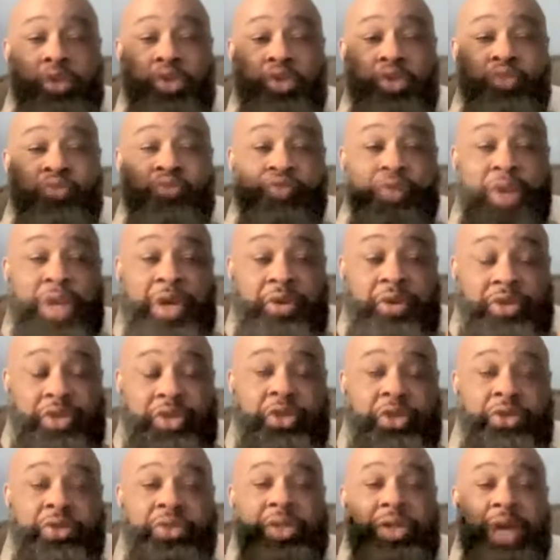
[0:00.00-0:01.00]
to
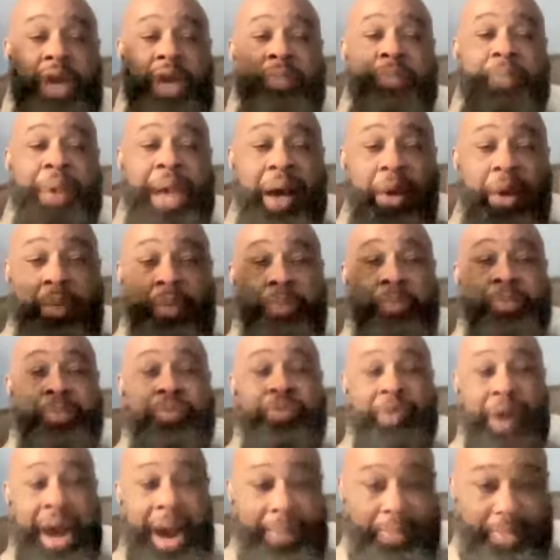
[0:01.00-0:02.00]
realtors about
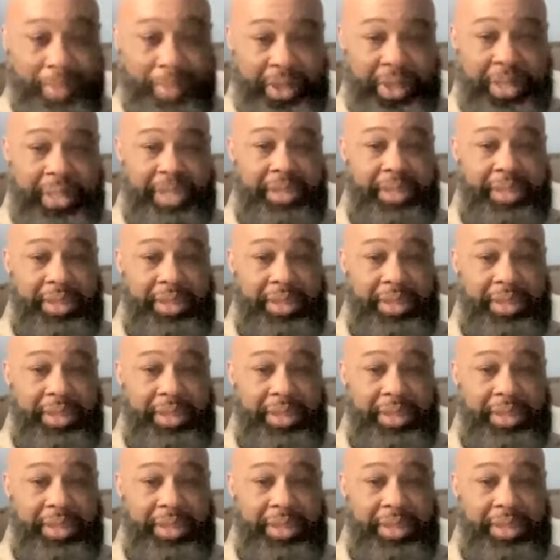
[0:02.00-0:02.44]
properties.